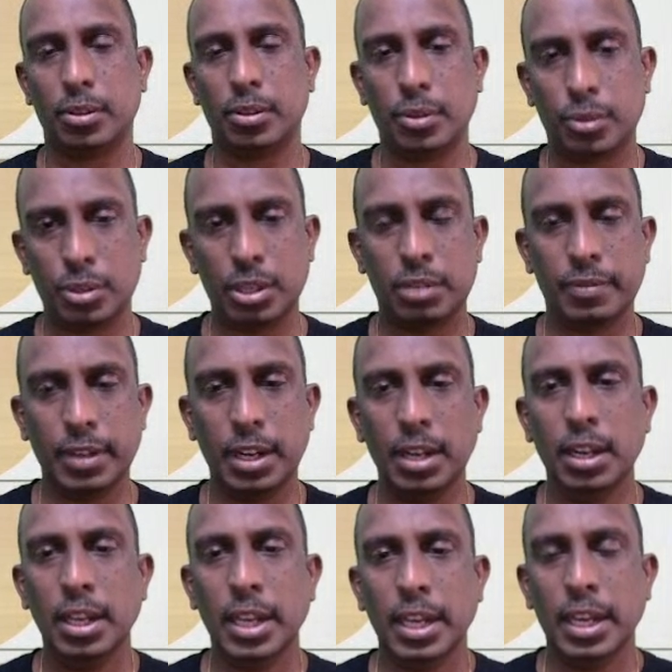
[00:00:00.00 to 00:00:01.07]
So it
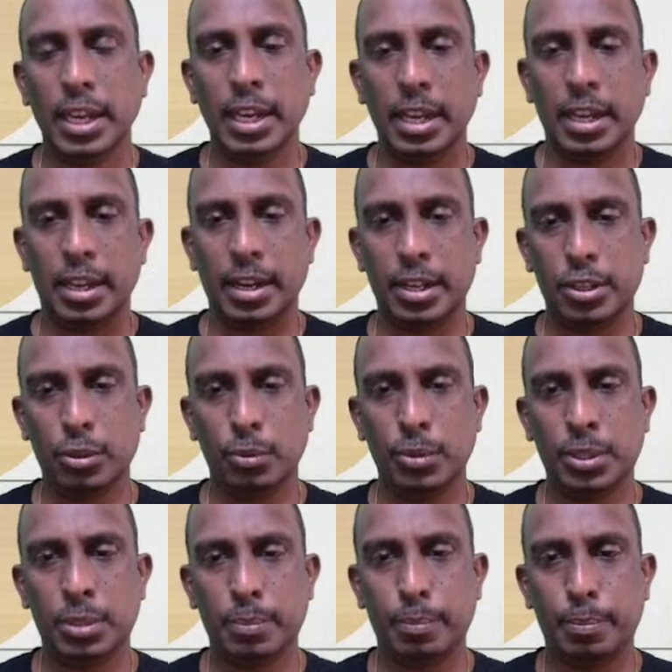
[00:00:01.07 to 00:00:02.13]
will
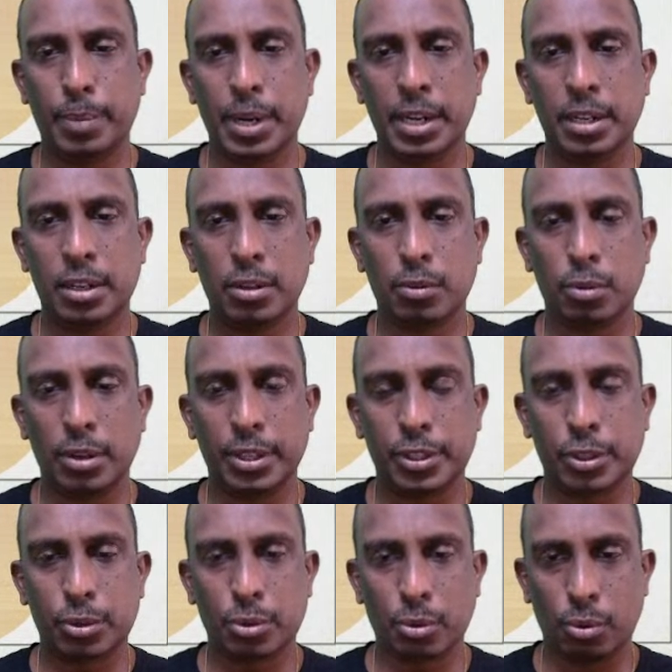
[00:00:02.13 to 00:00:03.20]
reduce blood
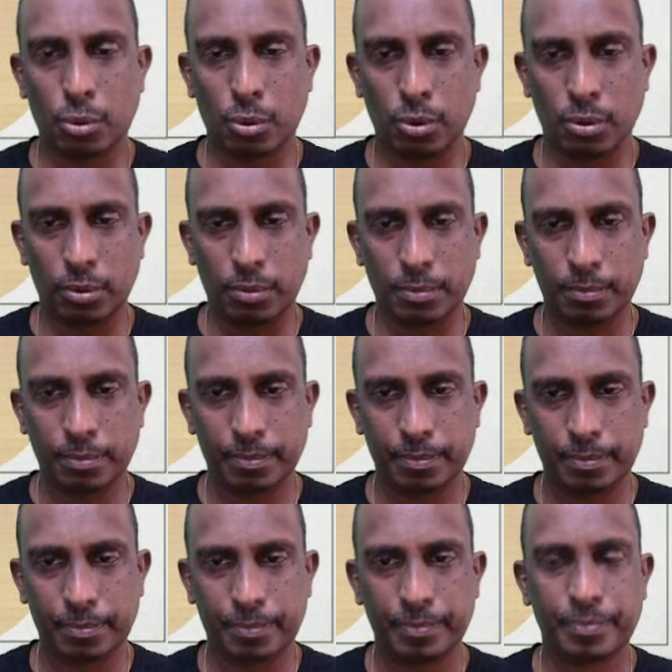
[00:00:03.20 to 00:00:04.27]
cholesterol.
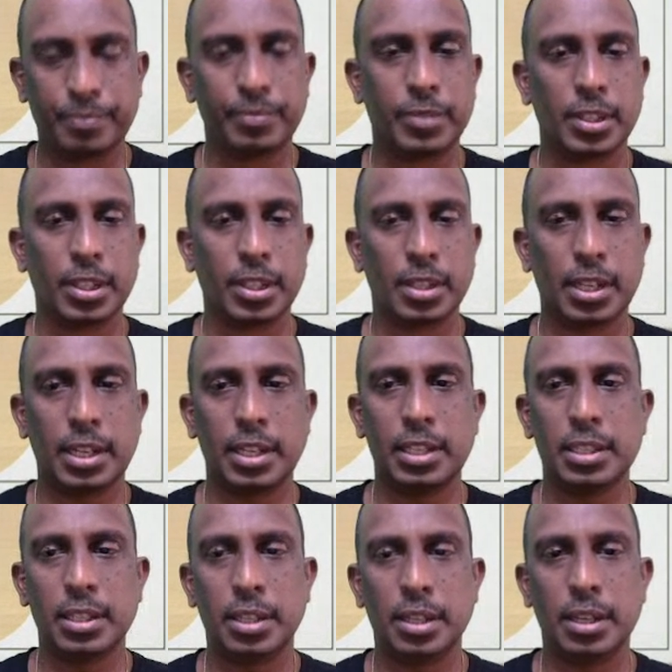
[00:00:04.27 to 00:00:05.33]
That
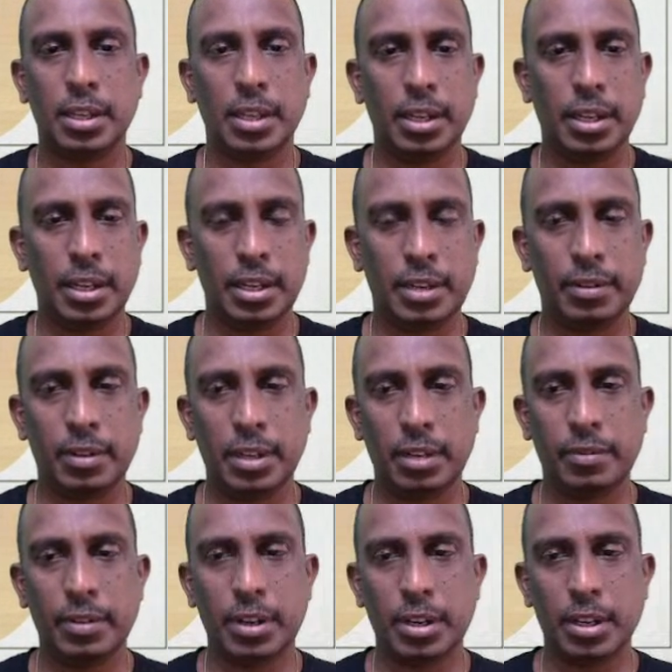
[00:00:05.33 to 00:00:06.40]
is, it
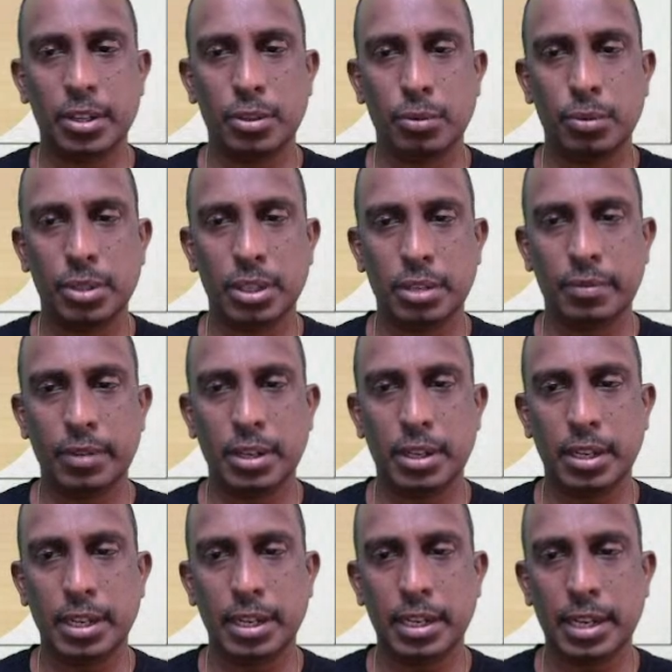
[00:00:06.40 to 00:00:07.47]
will
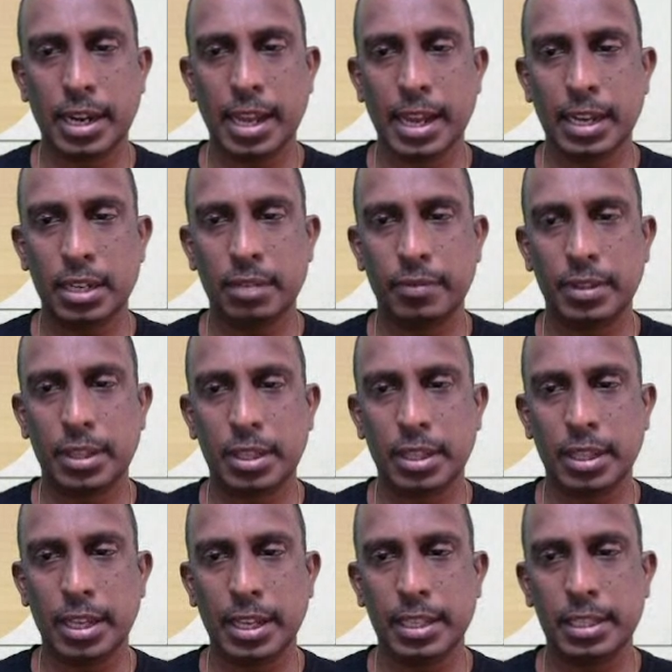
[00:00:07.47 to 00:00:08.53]
interact with
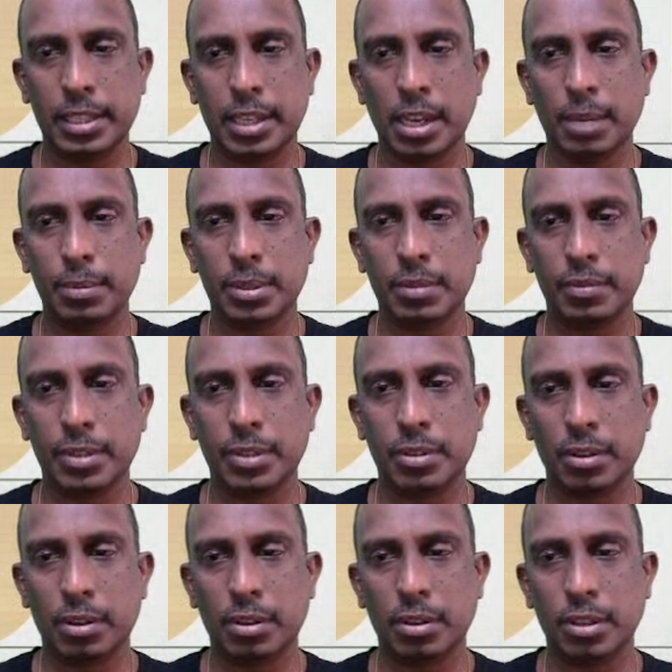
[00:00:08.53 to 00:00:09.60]
the enzymes which
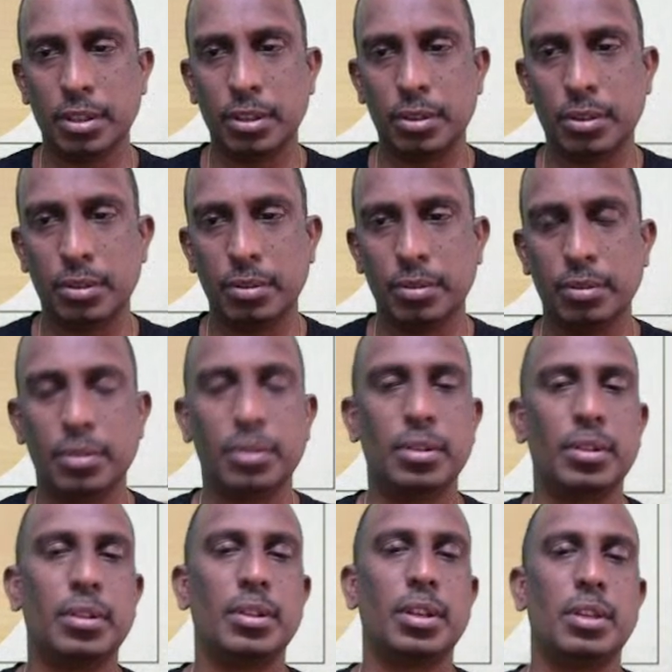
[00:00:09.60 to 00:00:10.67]
are
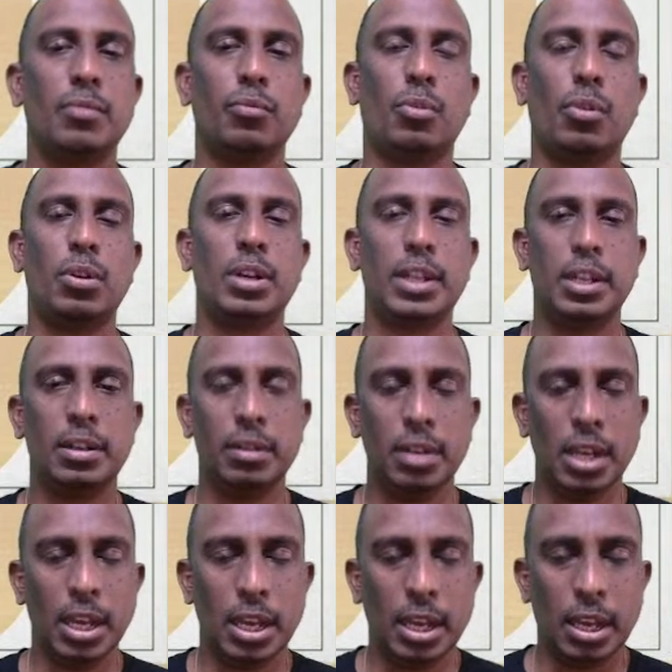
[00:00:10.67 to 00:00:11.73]
involved in
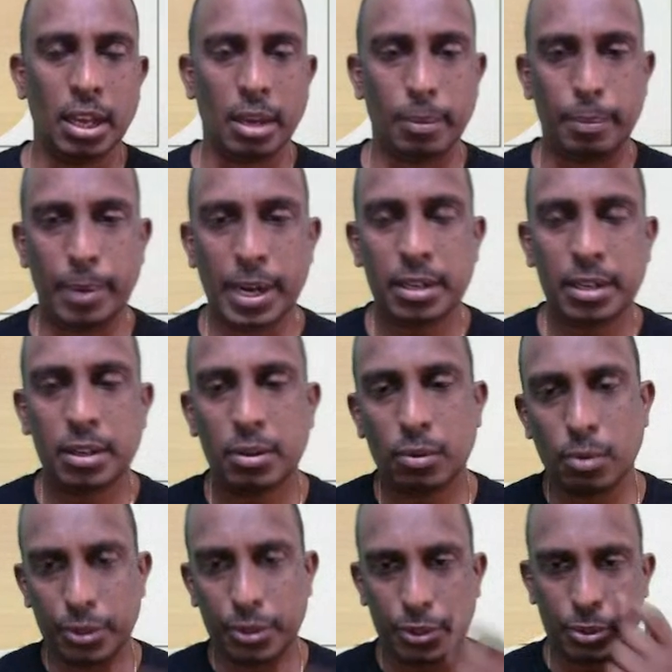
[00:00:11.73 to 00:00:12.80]
blood
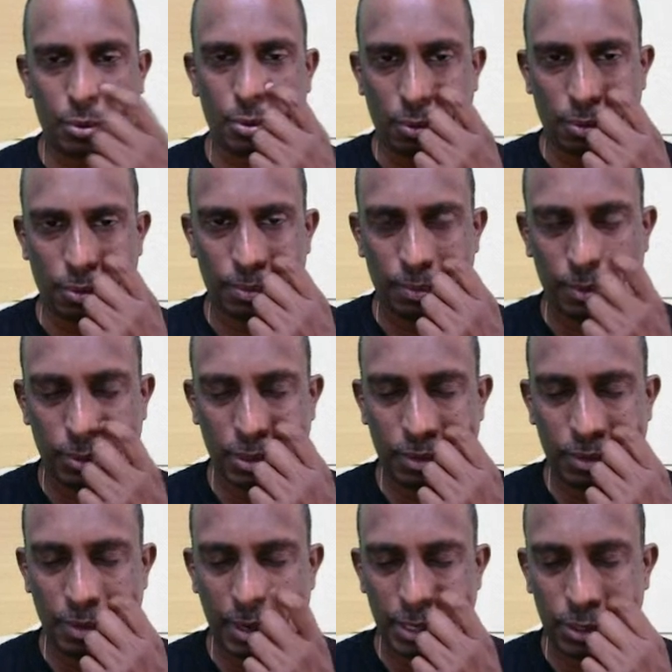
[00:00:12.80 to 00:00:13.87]
cholesterol. So it
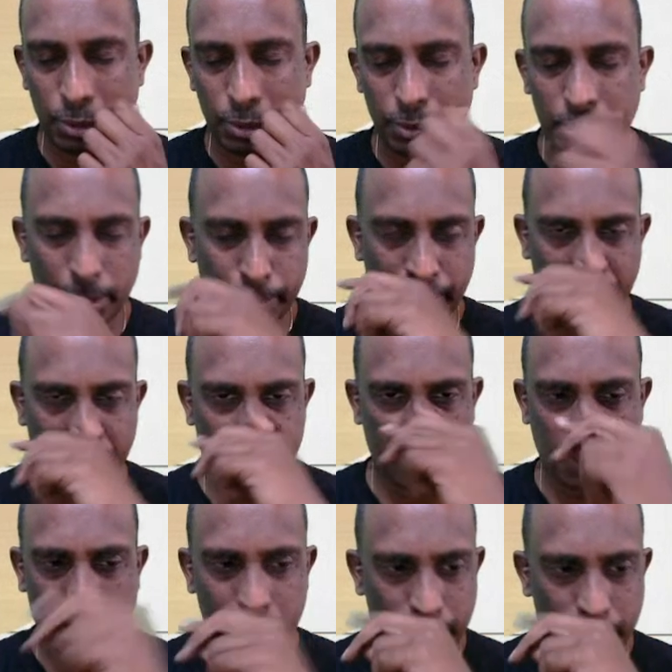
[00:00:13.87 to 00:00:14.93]
will reduce the blood
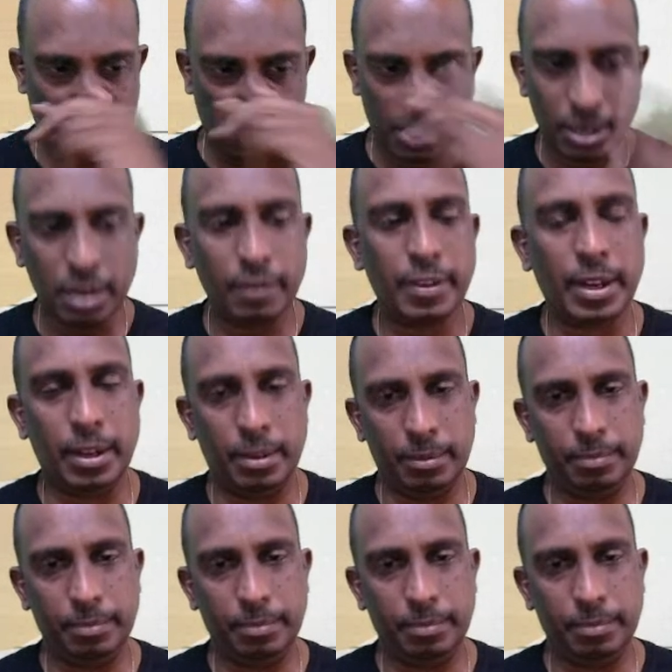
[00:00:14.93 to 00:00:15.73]
cholesterol level.